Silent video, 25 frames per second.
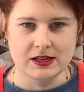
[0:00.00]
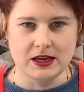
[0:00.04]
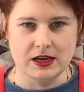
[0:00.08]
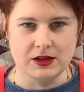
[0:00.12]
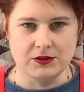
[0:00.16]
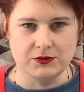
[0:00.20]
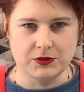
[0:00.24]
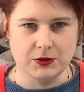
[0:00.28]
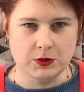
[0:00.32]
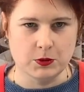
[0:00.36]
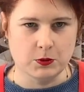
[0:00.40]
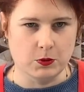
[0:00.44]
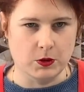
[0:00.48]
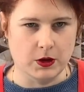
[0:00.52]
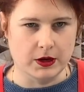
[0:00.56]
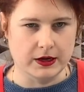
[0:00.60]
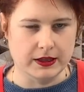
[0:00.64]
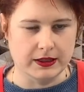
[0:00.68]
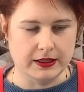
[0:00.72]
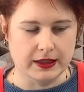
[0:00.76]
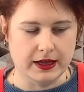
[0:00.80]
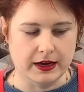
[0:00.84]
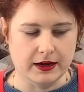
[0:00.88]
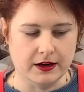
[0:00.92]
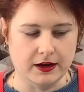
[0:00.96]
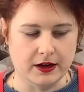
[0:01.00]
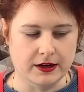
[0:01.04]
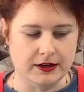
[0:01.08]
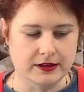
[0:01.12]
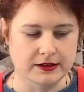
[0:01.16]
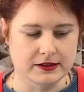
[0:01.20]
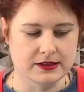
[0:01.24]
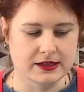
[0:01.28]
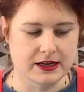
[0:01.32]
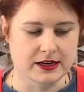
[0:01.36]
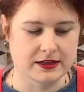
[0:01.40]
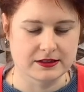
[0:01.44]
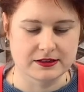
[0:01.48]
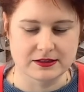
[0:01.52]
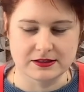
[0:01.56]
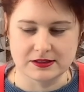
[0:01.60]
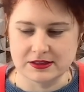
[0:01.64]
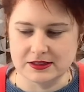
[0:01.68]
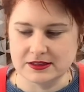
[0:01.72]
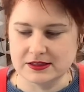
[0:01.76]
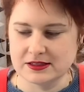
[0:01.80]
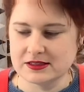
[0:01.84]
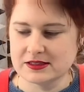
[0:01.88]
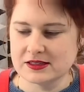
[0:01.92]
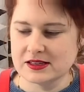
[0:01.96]
if you're wanting that kind of
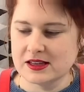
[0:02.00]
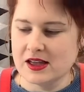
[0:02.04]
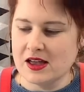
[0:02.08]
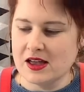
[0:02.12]
tactics.